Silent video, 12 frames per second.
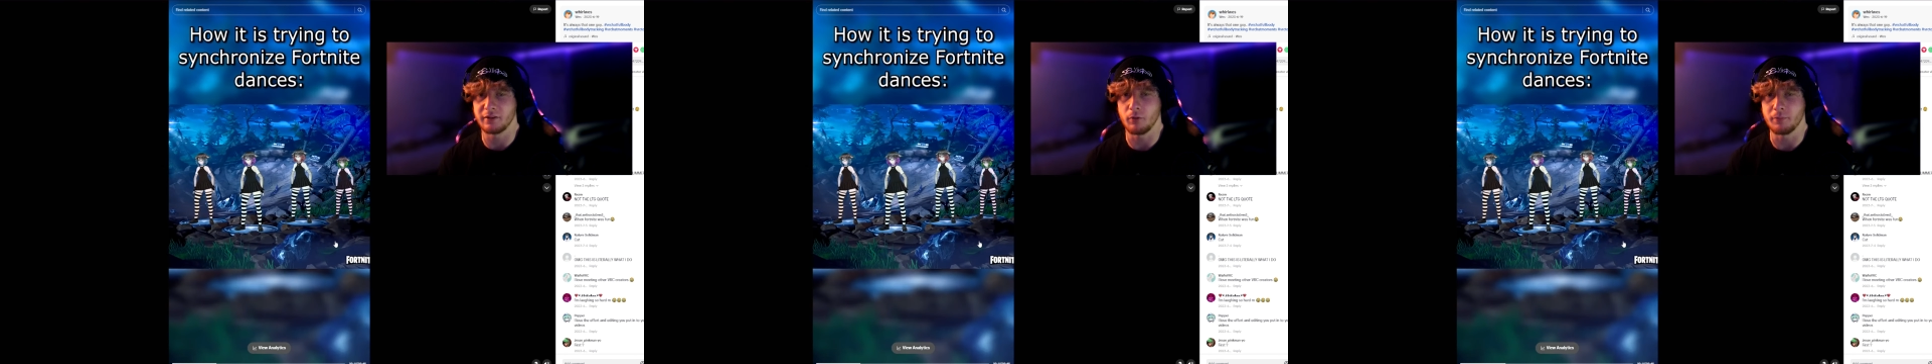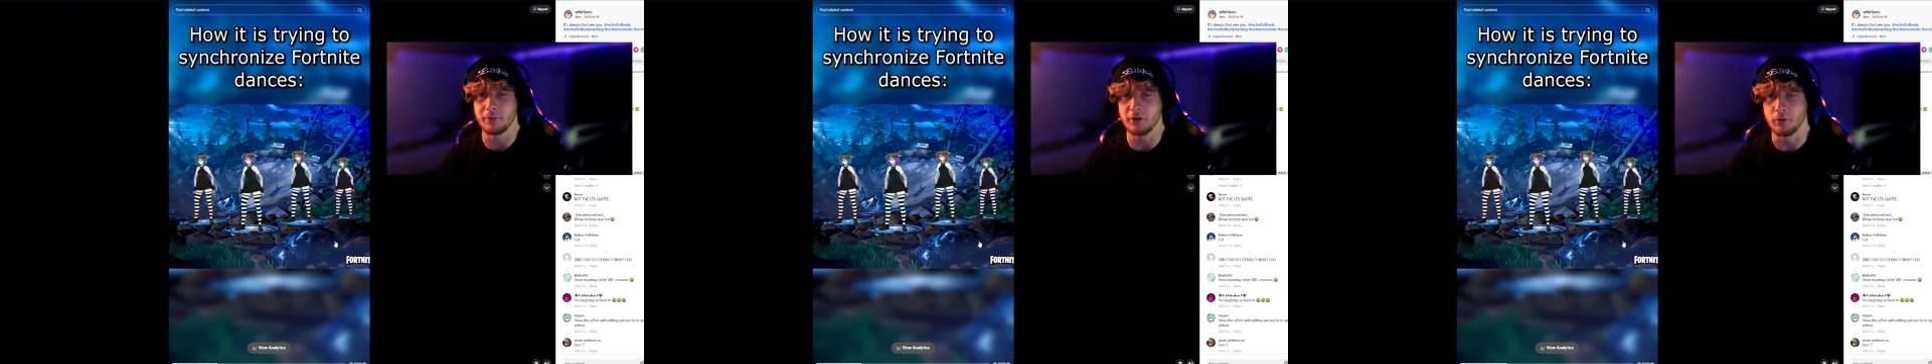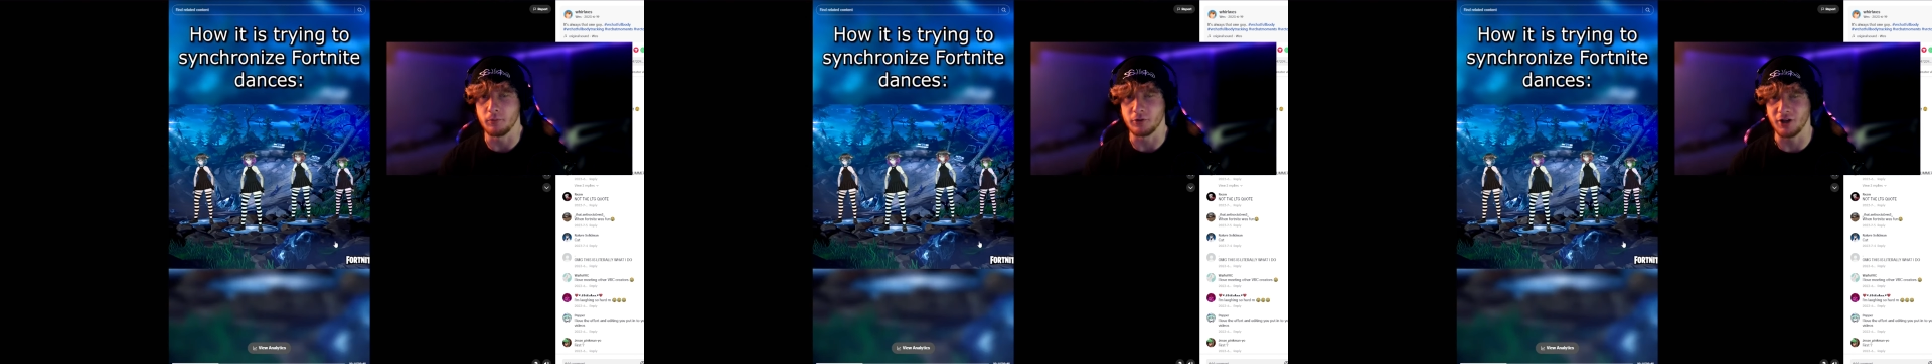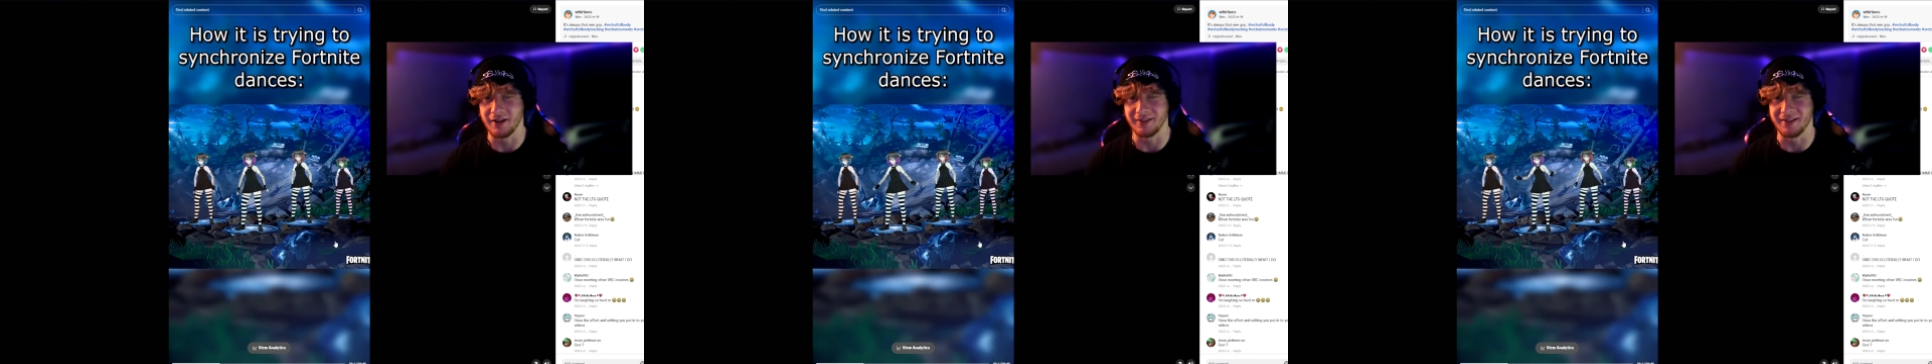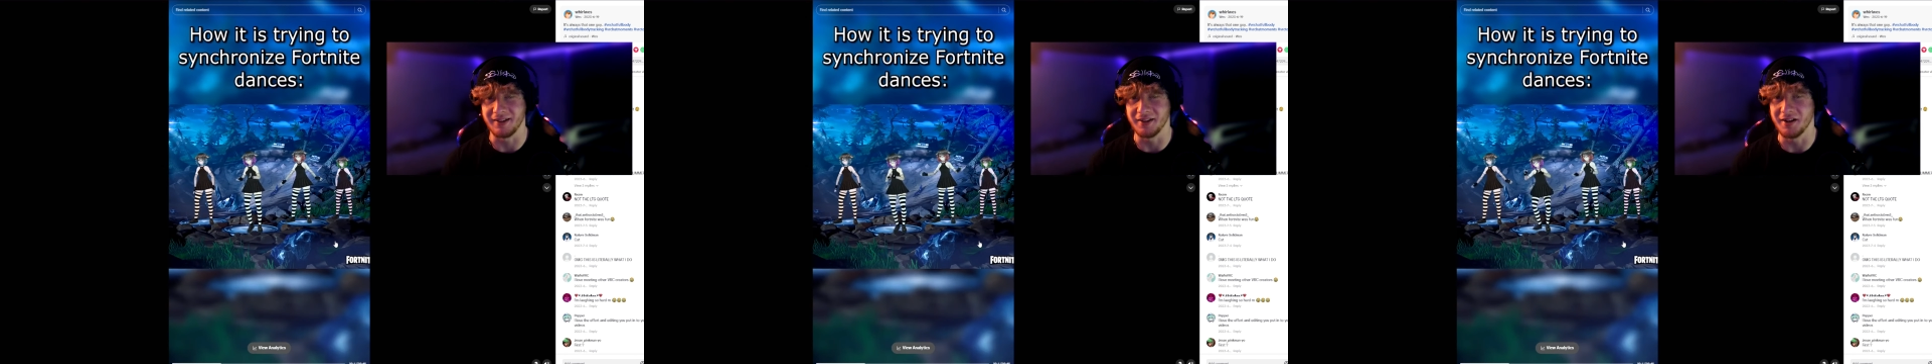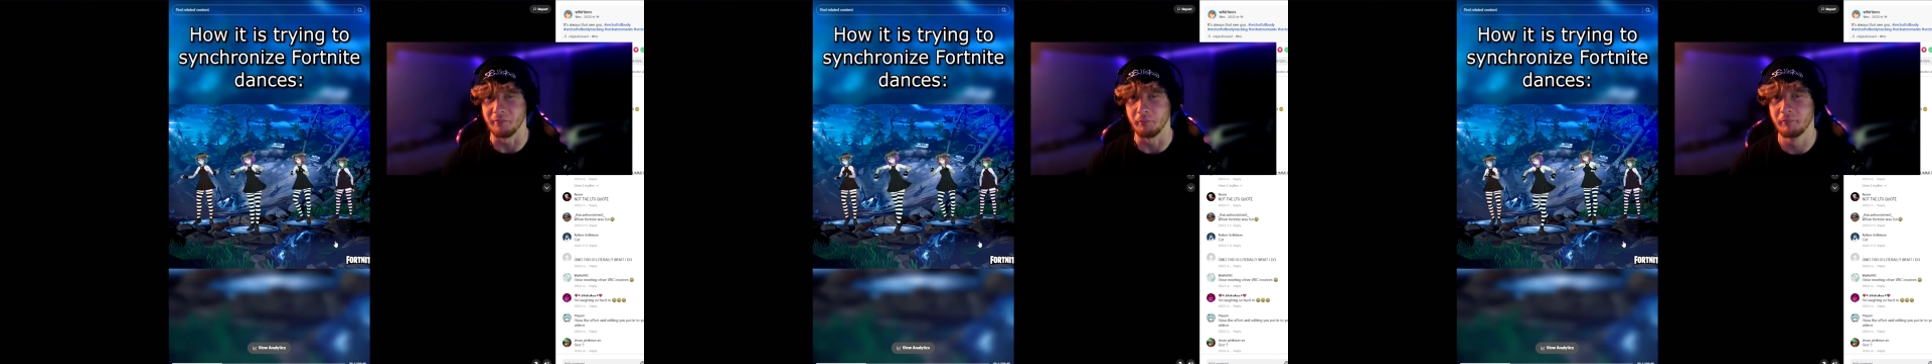is what we do. We're trying to sync
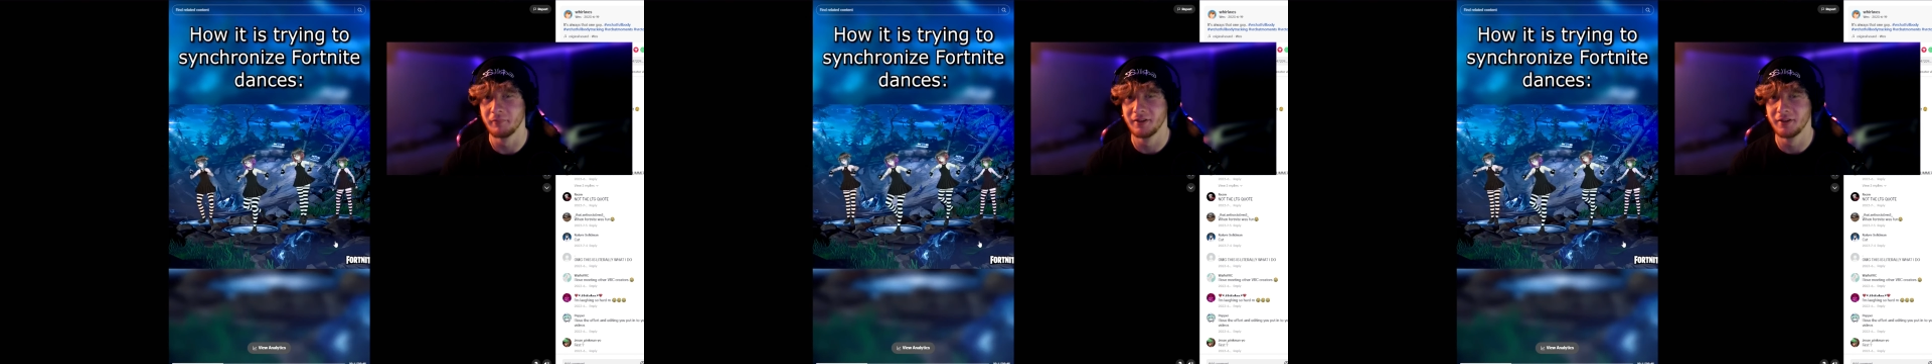it up.